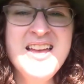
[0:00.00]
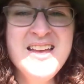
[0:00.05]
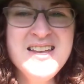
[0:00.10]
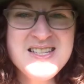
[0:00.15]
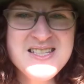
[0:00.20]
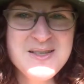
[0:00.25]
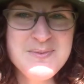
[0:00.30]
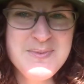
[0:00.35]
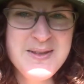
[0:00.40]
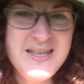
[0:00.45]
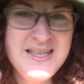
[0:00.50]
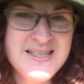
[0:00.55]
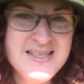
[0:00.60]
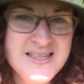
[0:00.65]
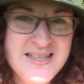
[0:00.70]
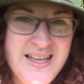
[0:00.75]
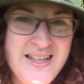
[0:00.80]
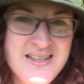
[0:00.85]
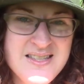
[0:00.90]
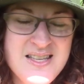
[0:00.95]
some of these
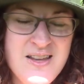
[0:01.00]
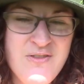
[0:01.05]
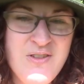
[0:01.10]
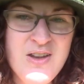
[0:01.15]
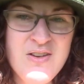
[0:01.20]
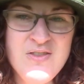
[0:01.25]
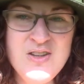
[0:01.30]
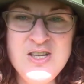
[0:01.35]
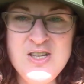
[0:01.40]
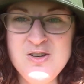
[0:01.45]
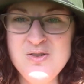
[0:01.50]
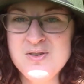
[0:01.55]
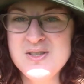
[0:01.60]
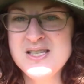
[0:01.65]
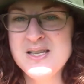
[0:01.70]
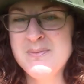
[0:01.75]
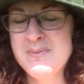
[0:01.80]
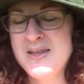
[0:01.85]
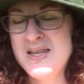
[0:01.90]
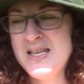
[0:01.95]
links I've given you,
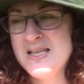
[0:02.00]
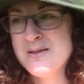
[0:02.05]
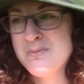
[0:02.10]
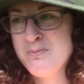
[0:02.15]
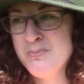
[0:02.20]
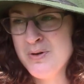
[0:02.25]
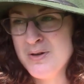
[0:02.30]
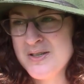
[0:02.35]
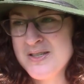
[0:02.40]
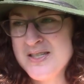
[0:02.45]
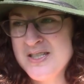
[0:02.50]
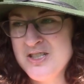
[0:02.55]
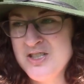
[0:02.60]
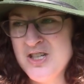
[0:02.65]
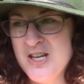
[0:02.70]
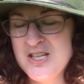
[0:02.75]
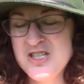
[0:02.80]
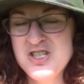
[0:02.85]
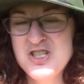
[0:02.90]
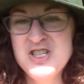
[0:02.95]
some of these book
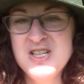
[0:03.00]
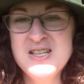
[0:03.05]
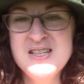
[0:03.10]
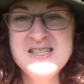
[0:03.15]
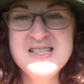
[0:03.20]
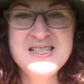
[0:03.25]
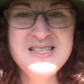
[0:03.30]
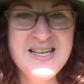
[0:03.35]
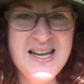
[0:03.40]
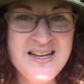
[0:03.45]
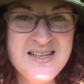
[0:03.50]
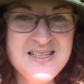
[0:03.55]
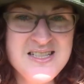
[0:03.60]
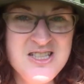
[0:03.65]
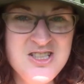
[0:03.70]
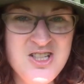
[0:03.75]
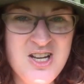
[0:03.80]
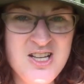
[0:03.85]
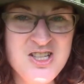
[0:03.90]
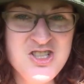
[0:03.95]
suggestions, deck
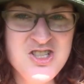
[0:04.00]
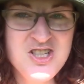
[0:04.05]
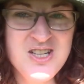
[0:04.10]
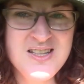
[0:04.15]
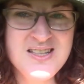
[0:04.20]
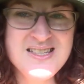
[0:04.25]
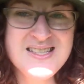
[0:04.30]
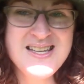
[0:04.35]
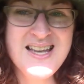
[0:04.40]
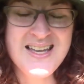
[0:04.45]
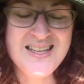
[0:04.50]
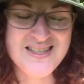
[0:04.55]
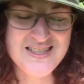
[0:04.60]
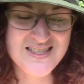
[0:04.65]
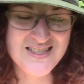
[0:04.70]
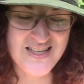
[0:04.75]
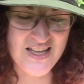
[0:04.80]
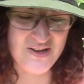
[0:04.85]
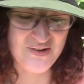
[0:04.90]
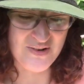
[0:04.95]
suggestions,
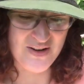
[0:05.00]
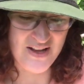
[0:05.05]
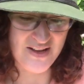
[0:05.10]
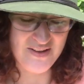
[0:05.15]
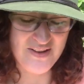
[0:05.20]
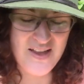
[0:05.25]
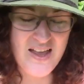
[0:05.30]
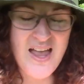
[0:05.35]
etc.